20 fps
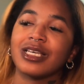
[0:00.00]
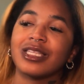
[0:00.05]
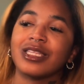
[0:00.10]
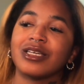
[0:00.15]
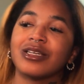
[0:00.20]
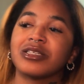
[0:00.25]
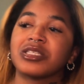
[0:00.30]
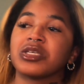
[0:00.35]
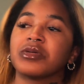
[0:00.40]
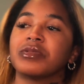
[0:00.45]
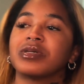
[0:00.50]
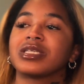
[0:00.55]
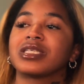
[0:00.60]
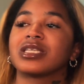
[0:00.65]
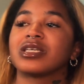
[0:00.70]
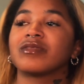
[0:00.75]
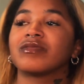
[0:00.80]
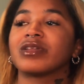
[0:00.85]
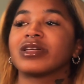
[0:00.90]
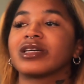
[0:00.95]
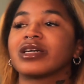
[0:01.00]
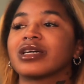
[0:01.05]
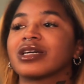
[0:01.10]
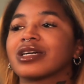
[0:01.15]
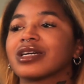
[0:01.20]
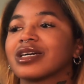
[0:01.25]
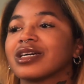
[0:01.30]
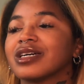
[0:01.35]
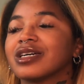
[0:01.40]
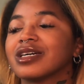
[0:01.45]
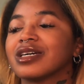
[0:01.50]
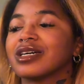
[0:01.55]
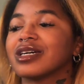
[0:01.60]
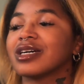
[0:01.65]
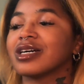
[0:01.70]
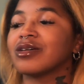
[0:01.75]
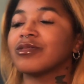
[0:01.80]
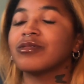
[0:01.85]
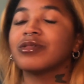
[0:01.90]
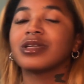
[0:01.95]
There's so much stuff like
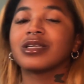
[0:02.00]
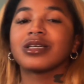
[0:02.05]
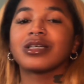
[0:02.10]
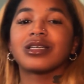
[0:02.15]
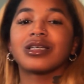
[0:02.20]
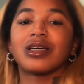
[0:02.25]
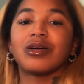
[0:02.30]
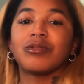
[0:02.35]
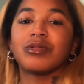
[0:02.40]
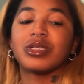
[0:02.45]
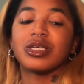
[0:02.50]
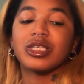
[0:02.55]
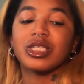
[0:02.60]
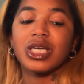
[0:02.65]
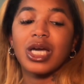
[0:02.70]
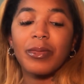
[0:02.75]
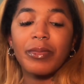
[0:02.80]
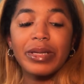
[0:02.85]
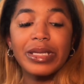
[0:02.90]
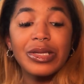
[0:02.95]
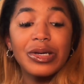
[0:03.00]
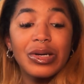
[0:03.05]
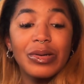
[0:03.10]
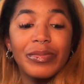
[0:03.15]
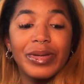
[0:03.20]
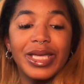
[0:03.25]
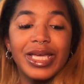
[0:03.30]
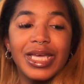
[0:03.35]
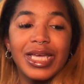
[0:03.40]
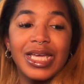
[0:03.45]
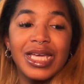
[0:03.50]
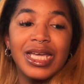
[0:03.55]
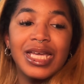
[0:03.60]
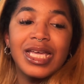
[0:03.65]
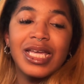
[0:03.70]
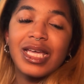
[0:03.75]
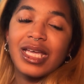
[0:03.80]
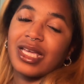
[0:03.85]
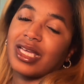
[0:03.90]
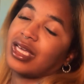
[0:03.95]
I wanna I wanna shop a little bit.
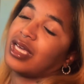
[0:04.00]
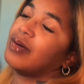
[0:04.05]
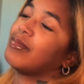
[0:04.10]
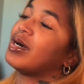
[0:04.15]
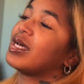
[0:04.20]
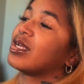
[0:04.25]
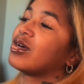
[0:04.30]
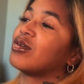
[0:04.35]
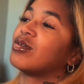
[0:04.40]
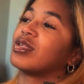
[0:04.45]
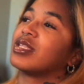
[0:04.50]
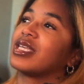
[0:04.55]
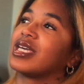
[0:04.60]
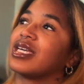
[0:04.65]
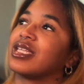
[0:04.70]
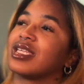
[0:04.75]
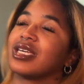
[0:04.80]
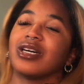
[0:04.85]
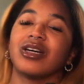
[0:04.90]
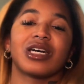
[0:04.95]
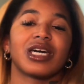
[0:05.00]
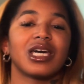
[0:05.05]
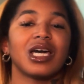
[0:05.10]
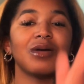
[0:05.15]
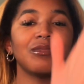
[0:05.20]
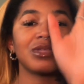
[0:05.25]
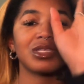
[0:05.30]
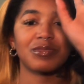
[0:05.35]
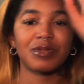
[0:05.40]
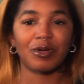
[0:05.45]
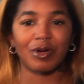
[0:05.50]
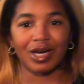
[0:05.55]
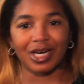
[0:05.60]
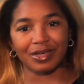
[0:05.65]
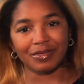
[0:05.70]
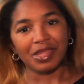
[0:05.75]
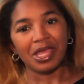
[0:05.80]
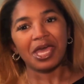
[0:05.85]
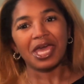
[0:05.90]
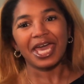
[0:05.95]
I'm about to go on a tangent. Okay, I'm gonna just be
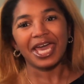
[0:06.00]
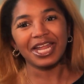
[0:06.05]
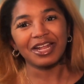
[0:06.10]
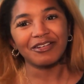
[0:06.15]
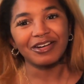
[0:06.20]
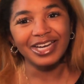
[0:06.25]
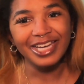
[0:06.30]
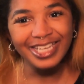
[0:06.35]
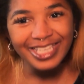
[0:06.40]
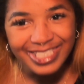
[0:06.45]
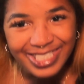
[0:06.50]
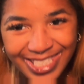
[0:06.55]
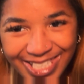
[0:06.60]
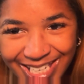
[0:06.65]
quiet. Anyways,